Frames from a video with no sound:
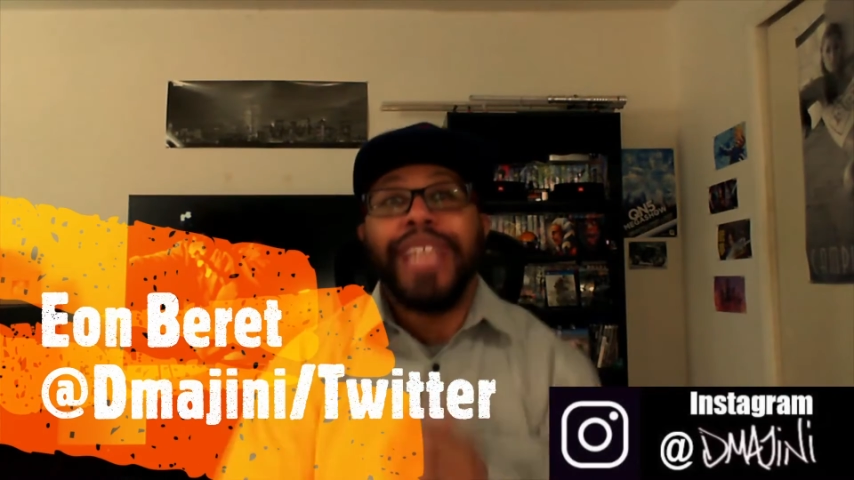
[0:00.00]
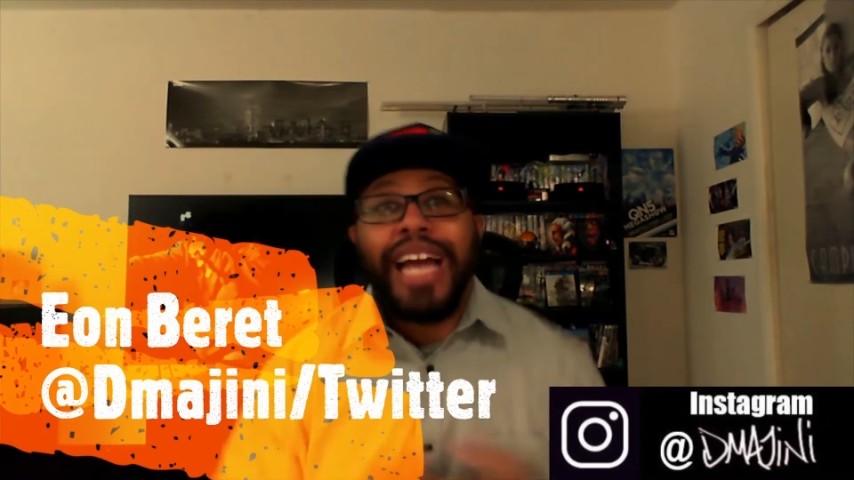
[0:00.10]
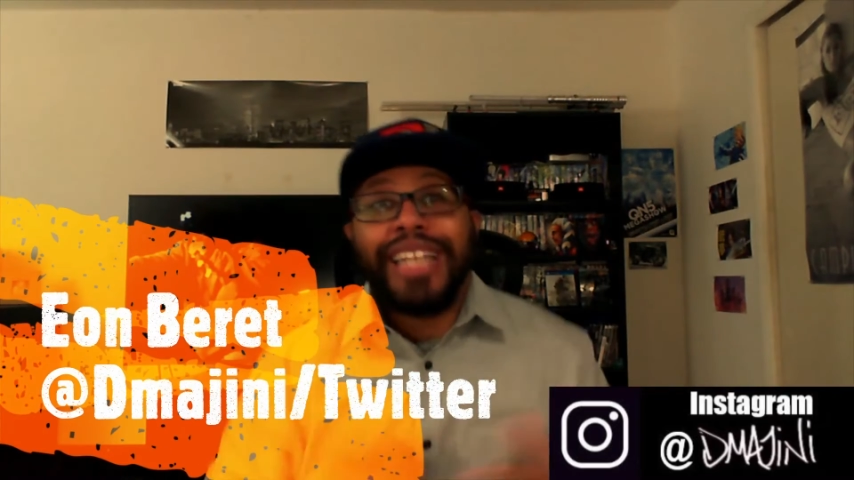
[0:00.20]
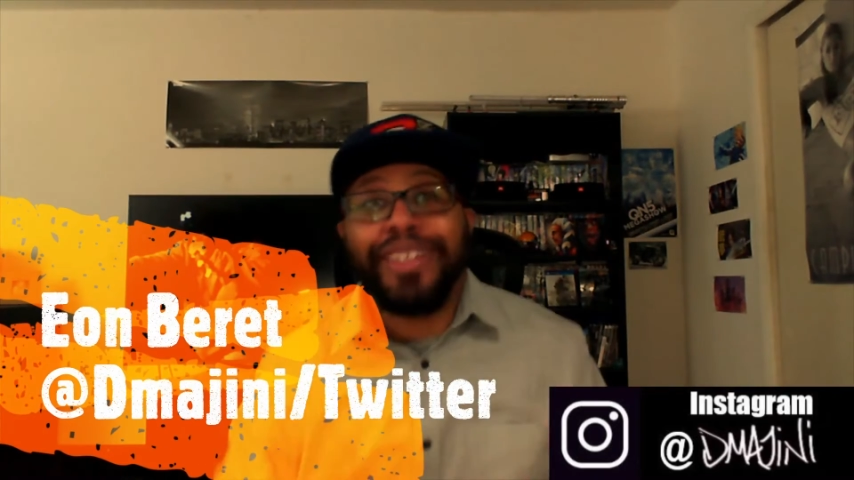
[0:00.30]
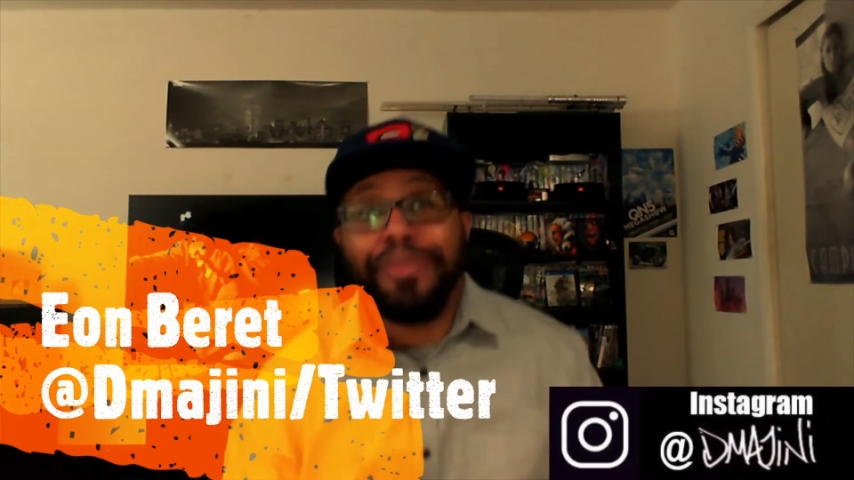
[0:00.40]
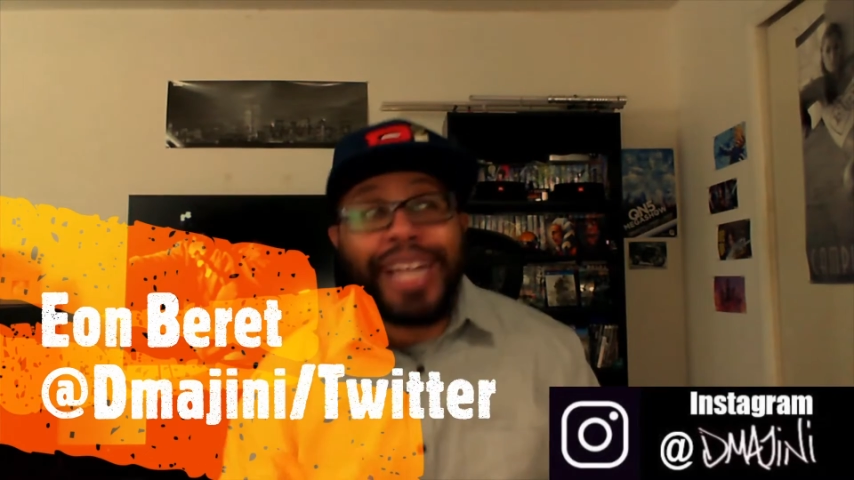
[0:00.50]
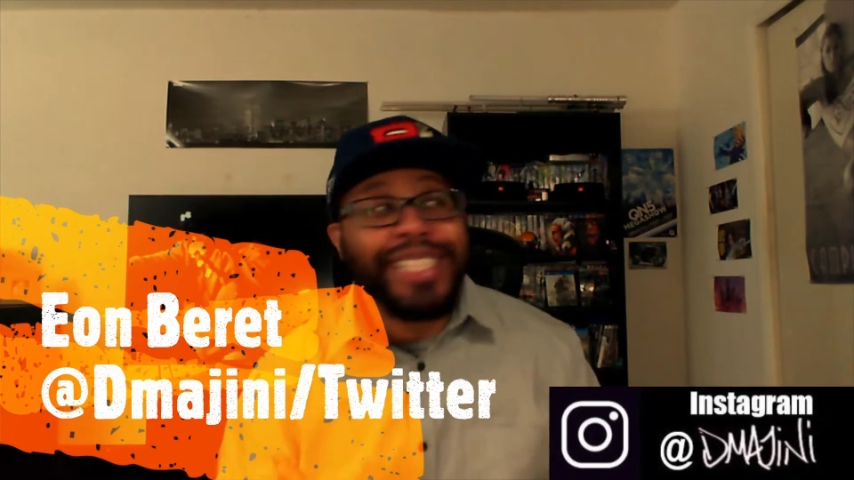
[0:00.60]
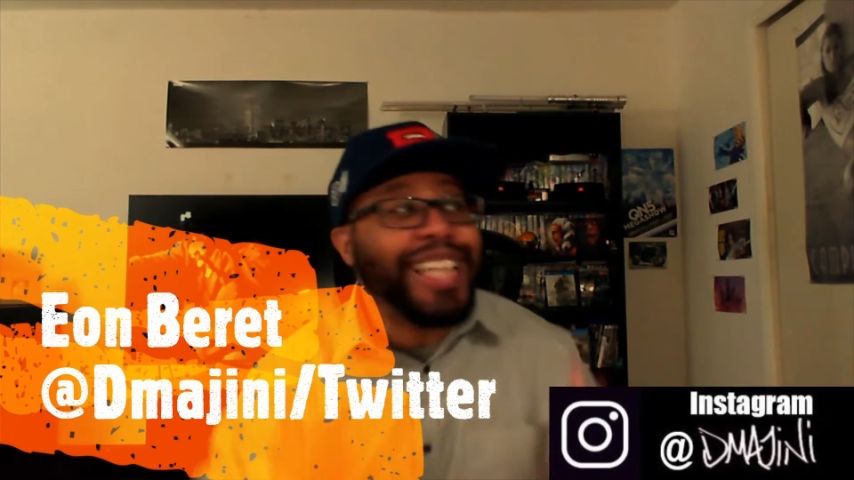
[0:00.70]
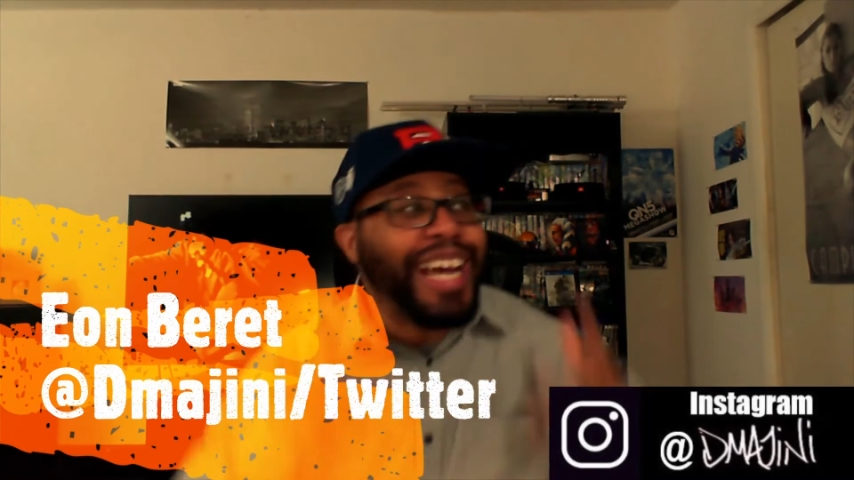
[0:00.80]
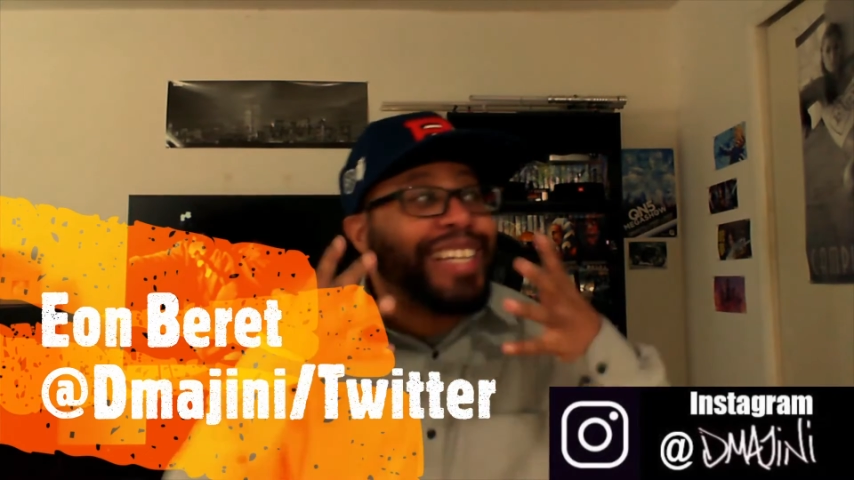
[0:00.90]
Giannis
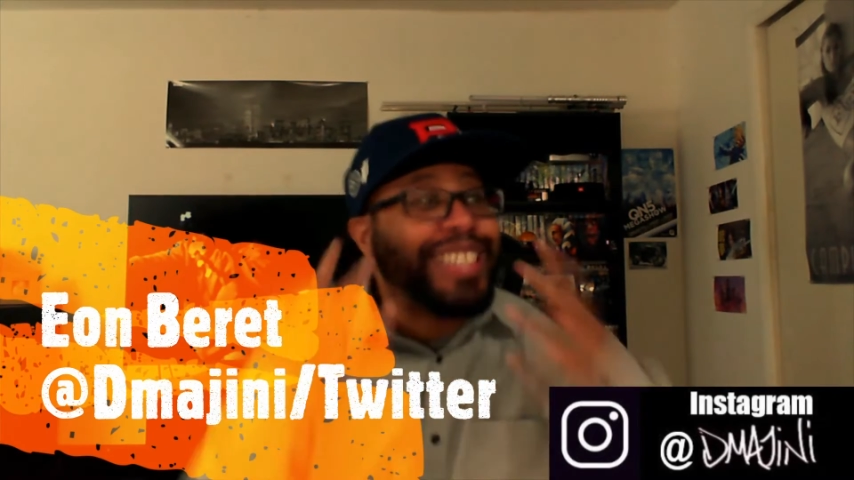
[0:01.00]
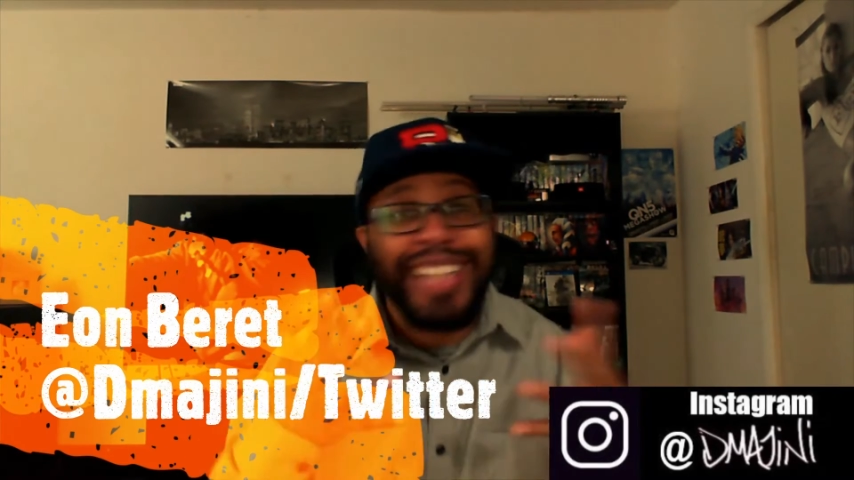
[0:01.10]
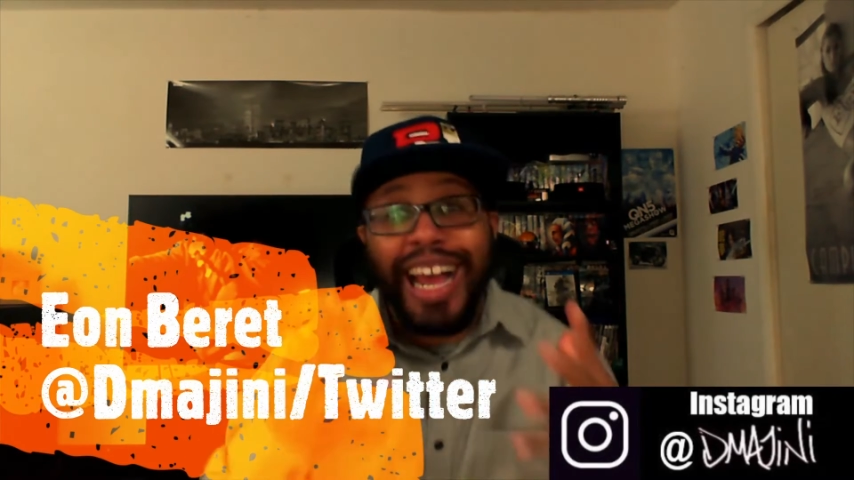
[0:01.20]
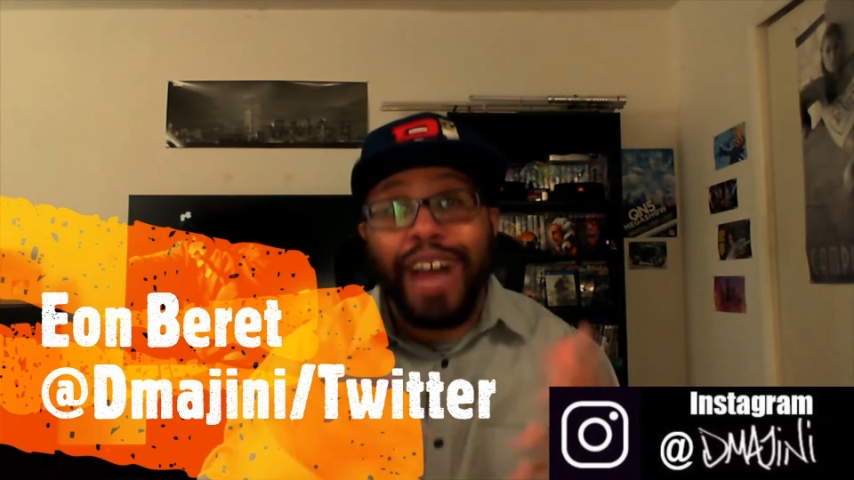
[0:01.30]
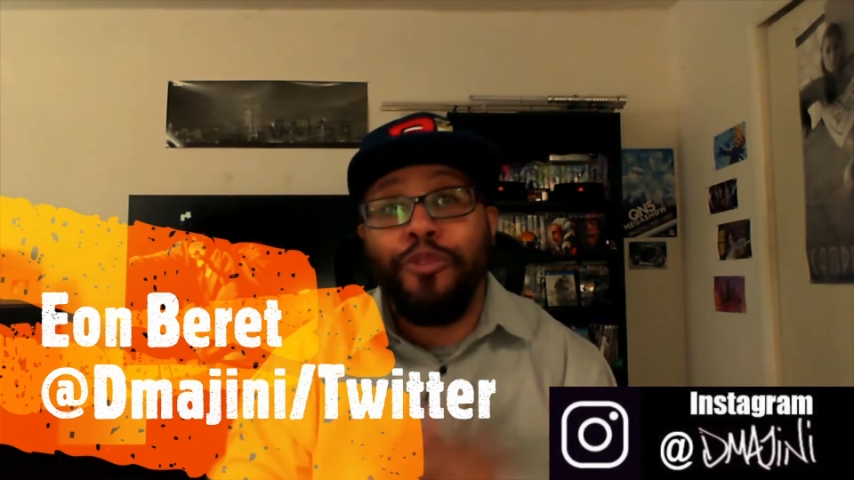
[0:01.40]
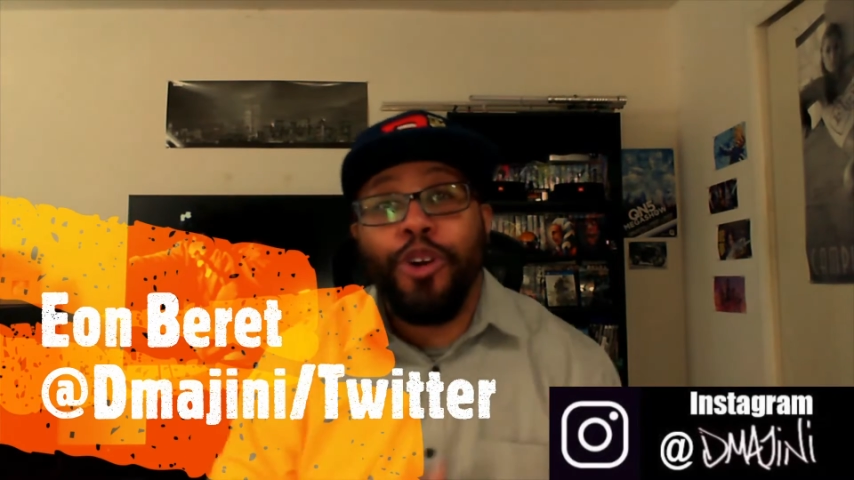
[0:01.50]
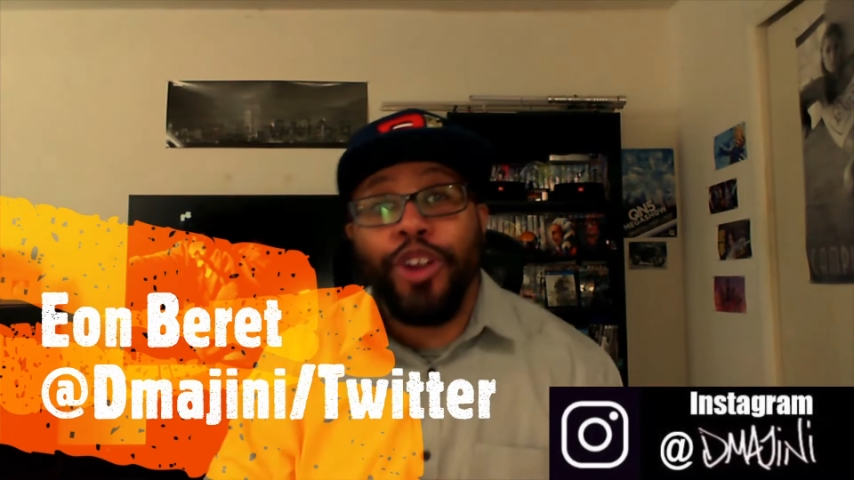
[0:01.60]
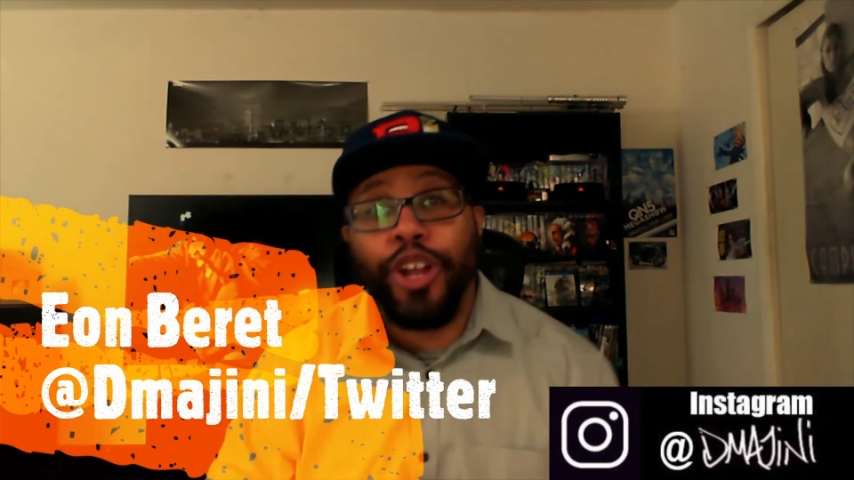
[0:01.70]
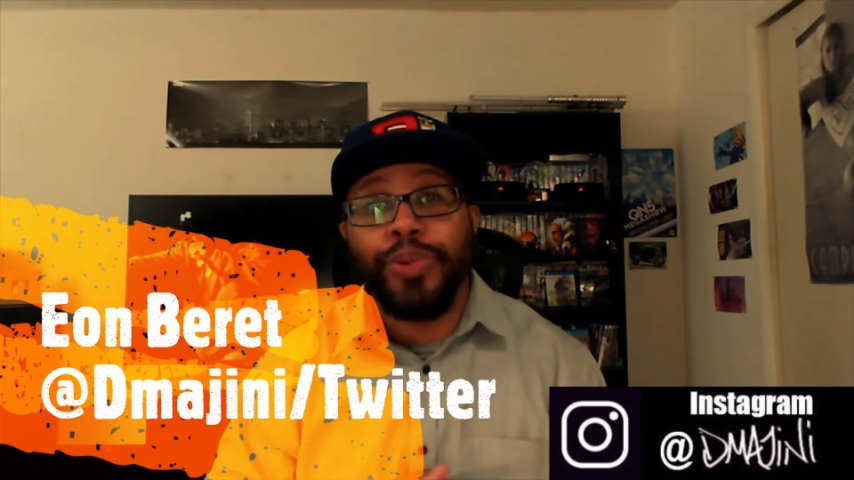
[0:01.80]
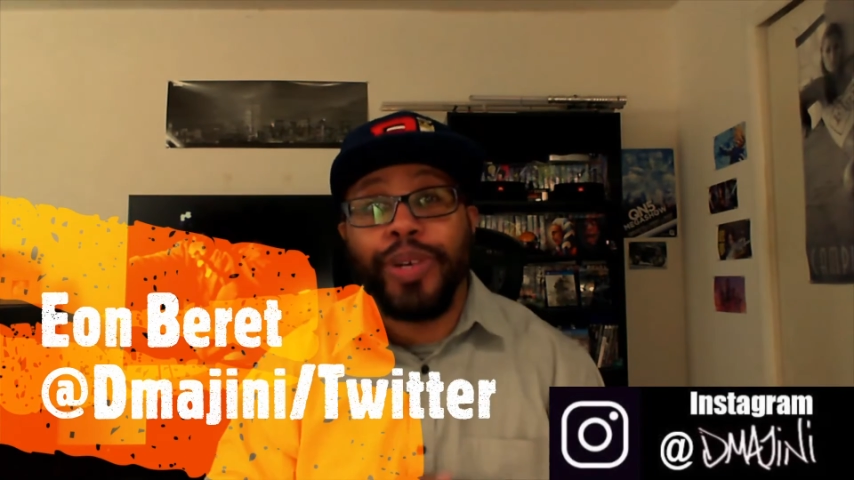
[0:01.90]
Demajanot, it's time for
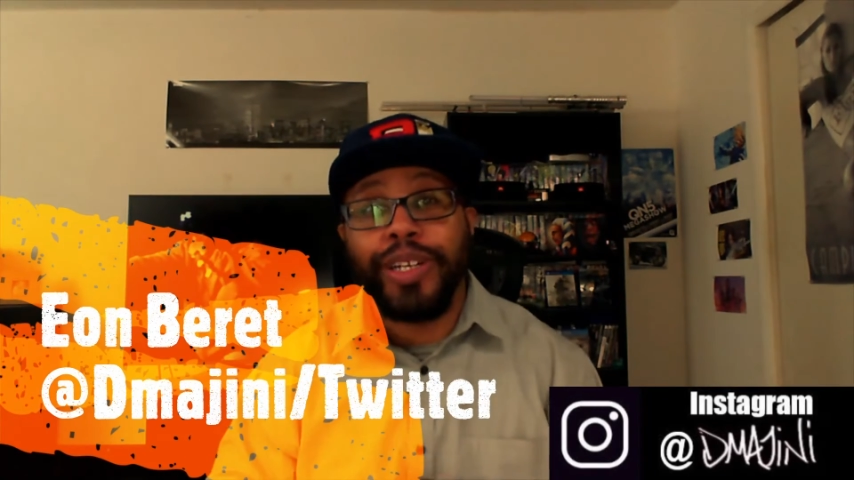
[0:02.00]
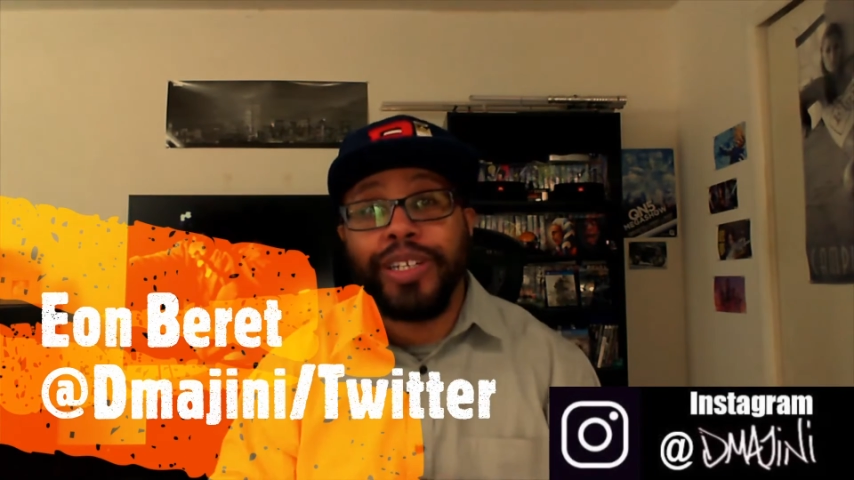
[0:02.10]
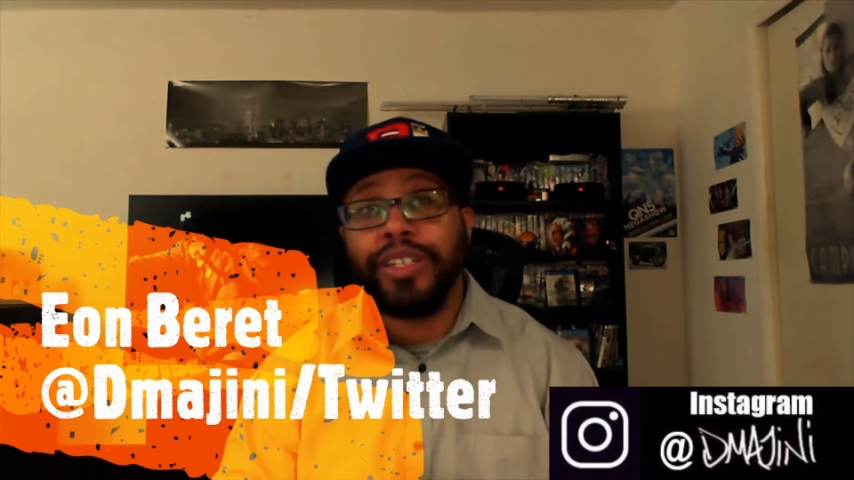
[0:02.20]
another one.